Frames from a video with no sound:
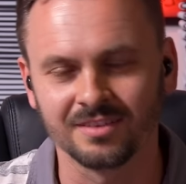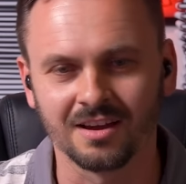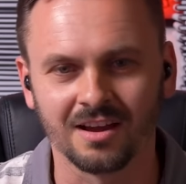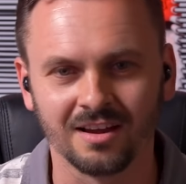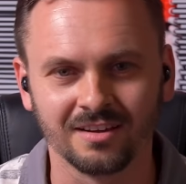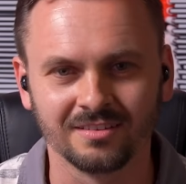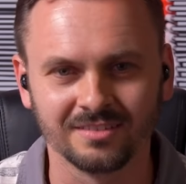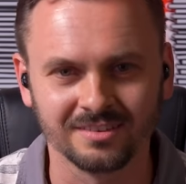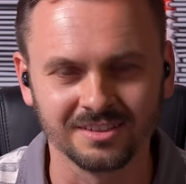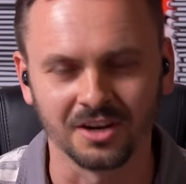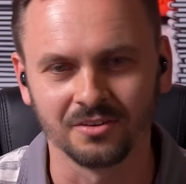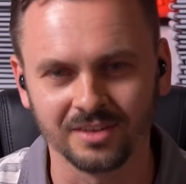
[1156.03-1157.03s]
uh,
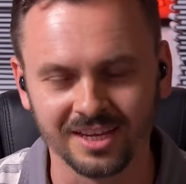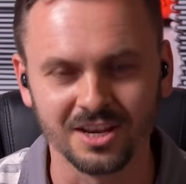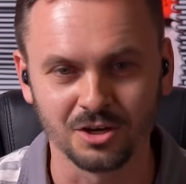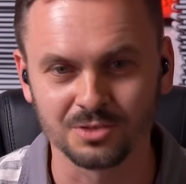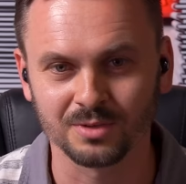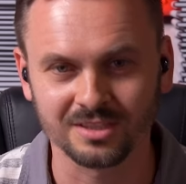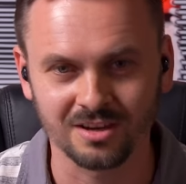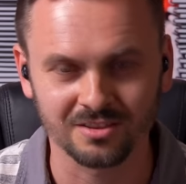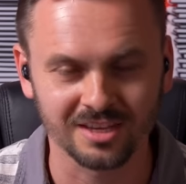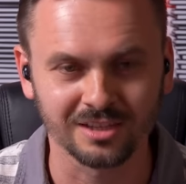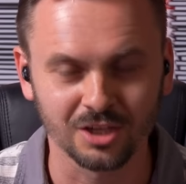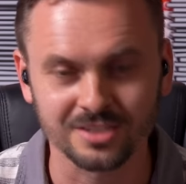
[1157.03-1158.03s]
you know, it knows what the
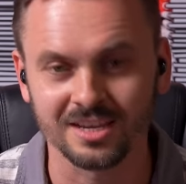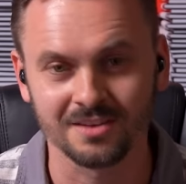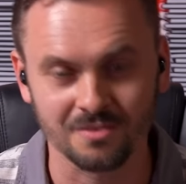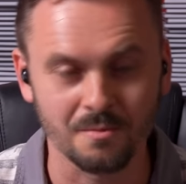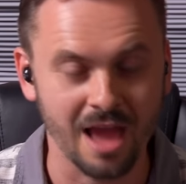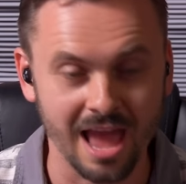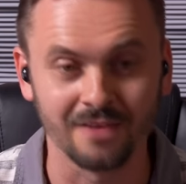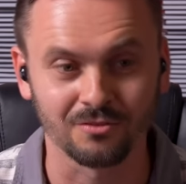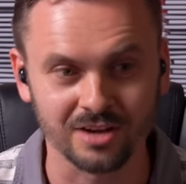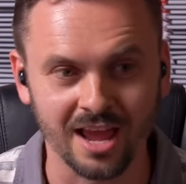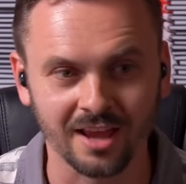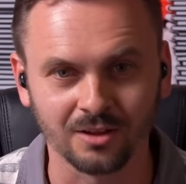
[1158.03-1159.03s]
thing looks like from
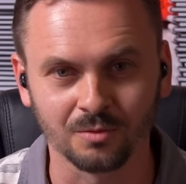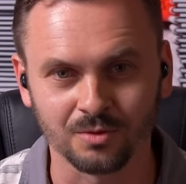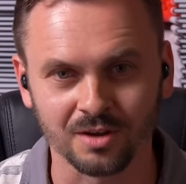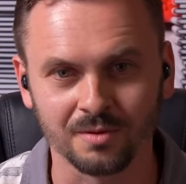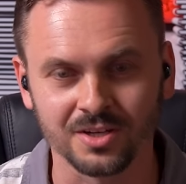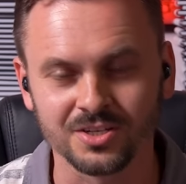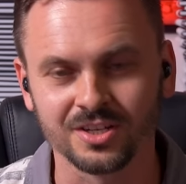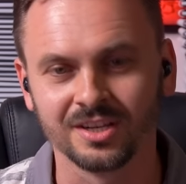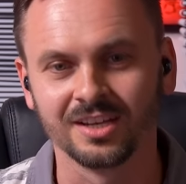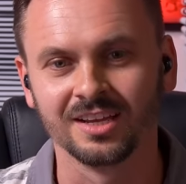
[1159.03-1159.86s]
every angle pretty much.